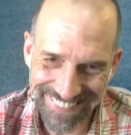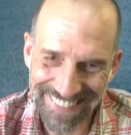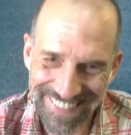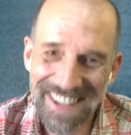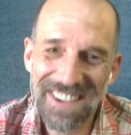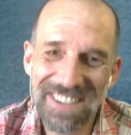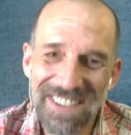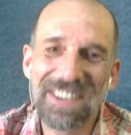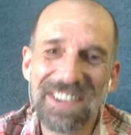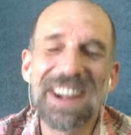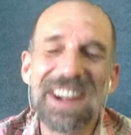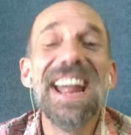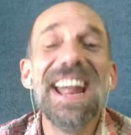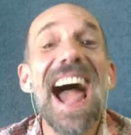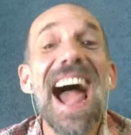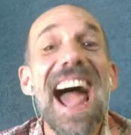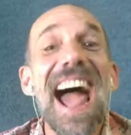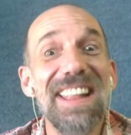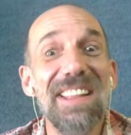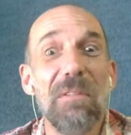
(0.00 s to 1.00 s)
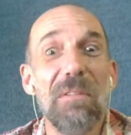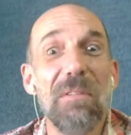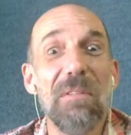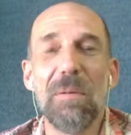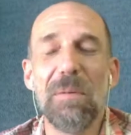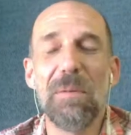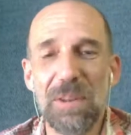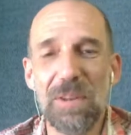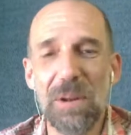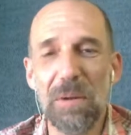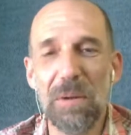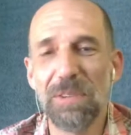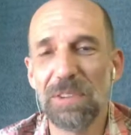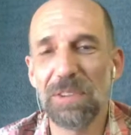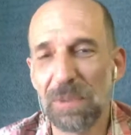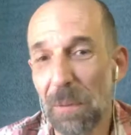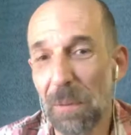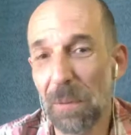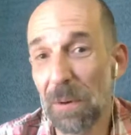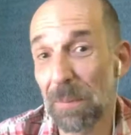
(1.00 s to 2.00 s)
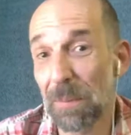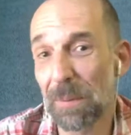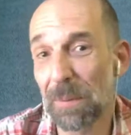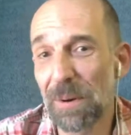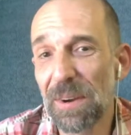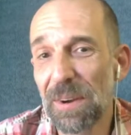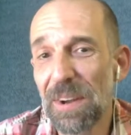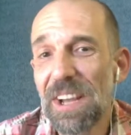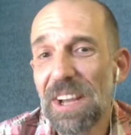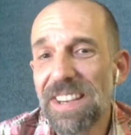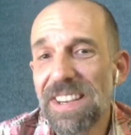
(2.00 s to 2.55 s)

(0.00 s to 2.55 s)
Right. And you know what's adorable?